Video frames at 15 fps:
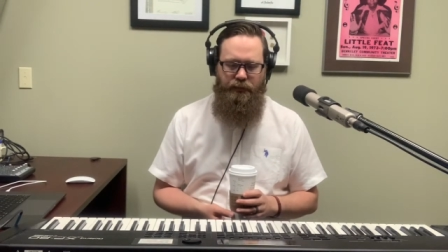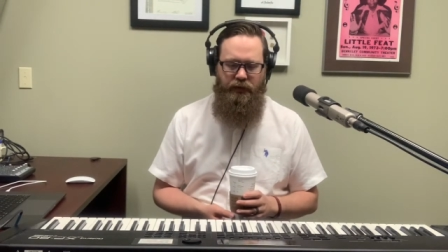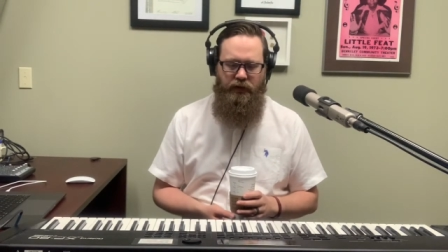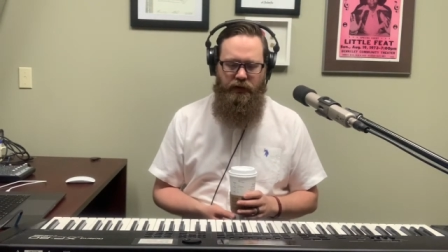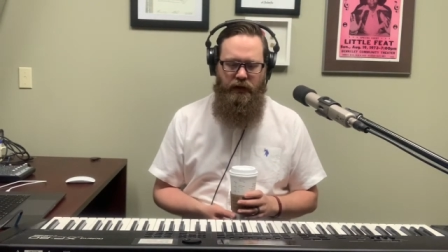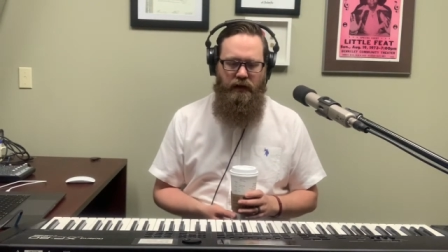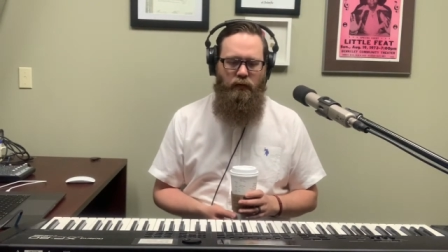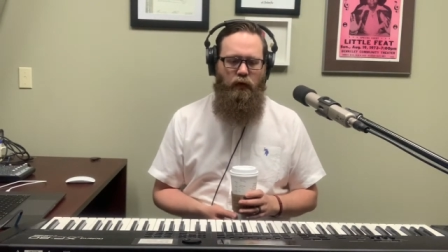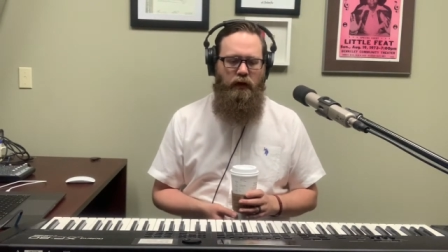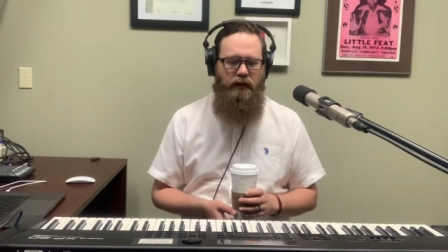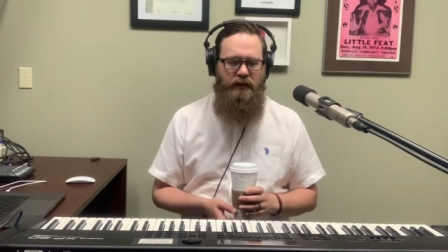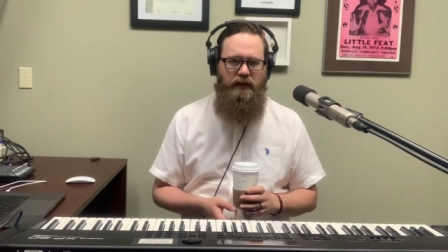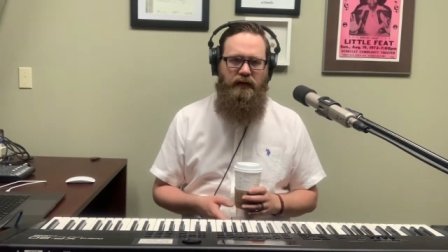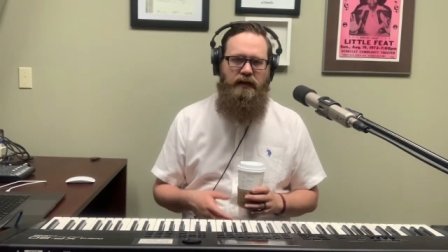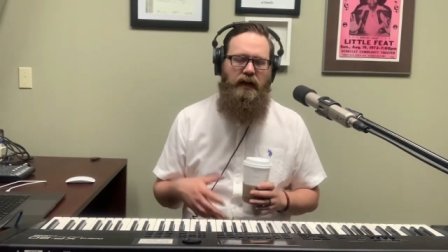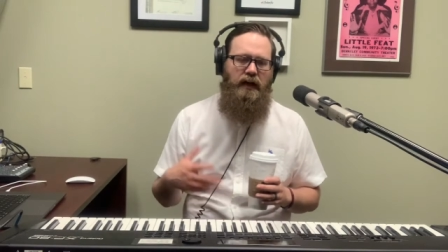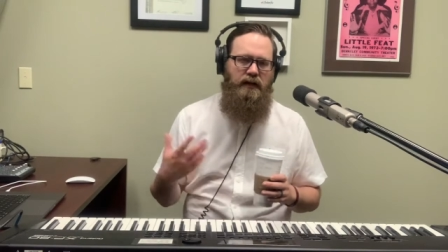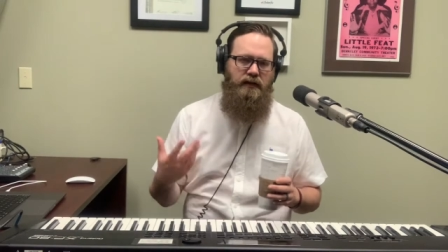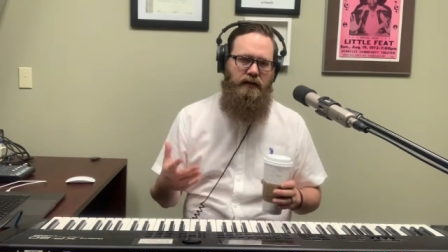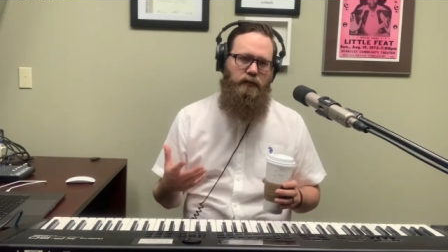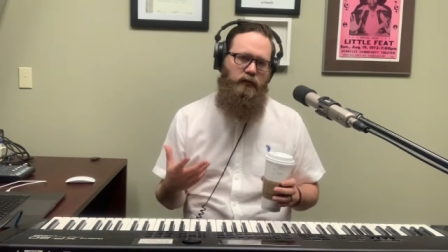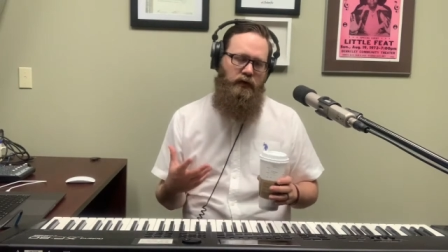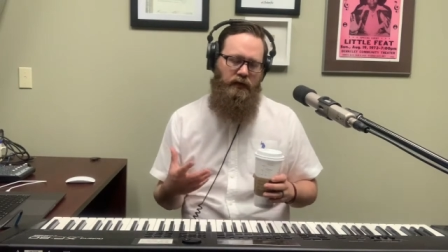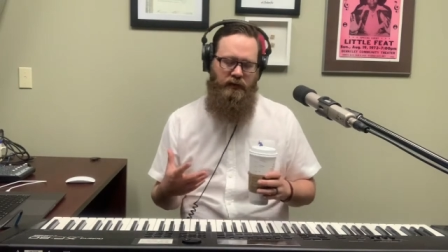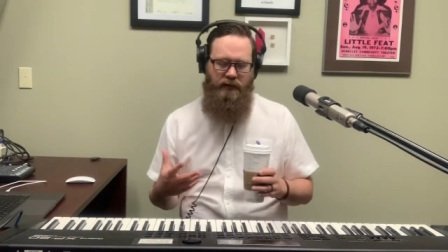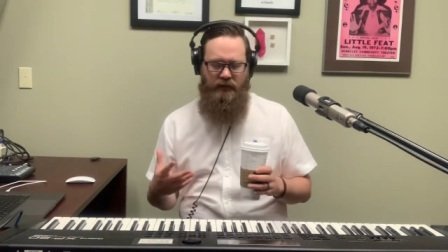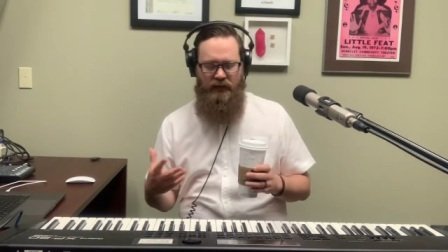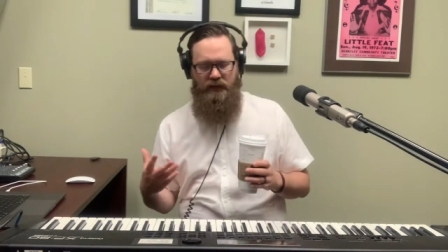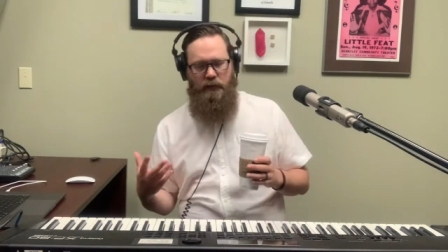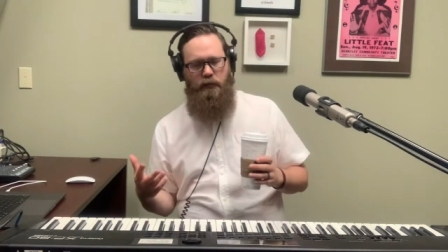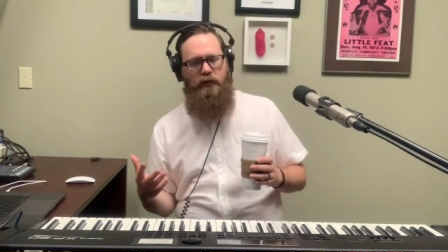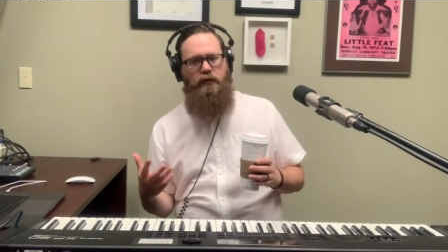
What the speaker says: she wanted to talk to someone